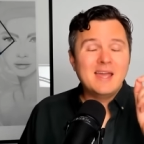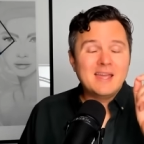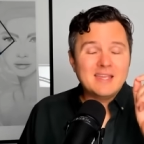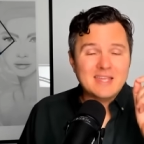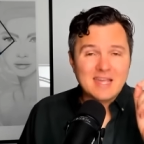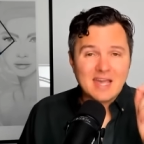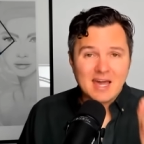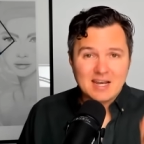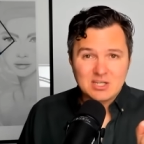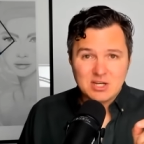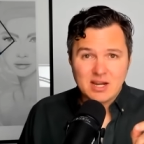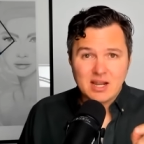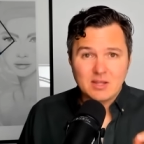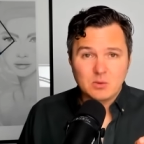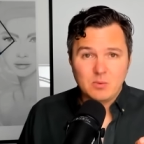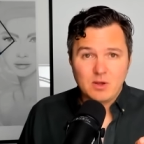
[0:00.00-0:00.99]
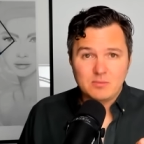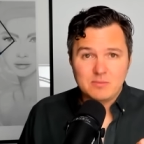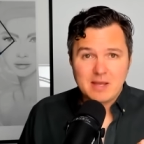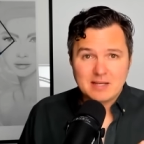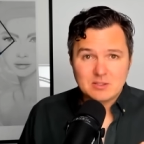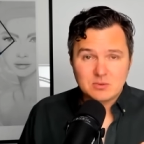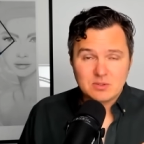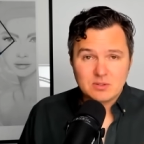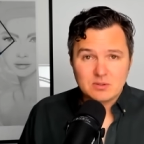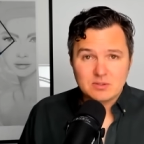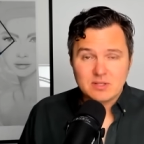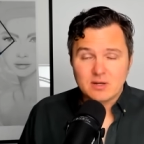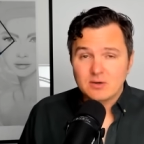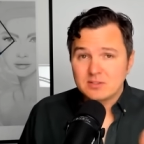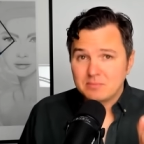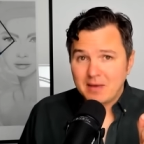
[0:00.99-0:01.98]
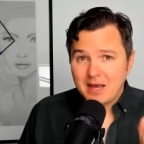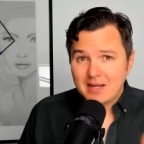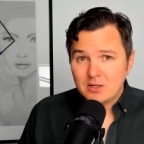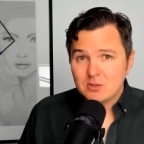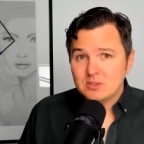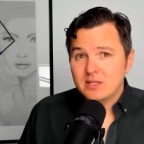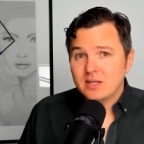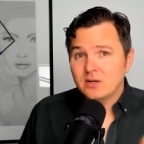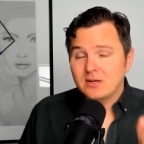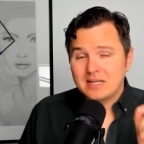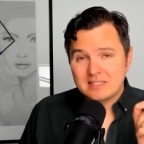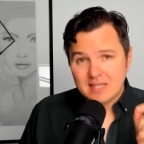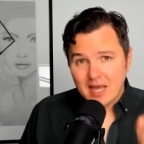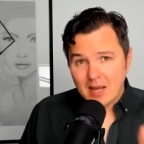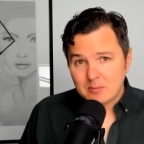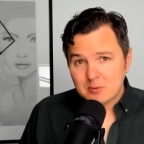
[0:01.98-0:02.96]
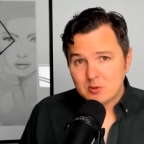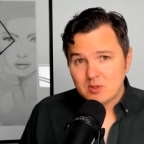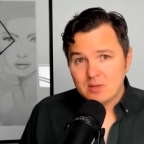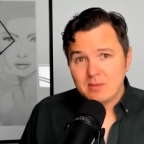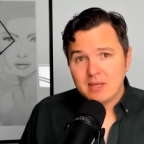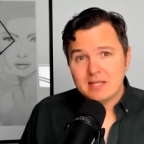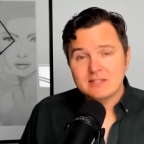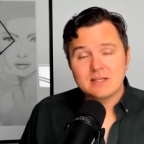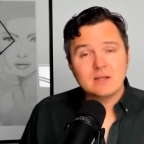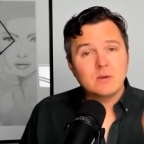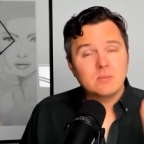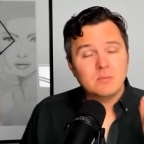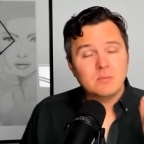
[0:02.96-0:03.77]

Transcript: you got to check out the Wealth Mastery newsletter. It's my newsletter. It's absolutely amazing.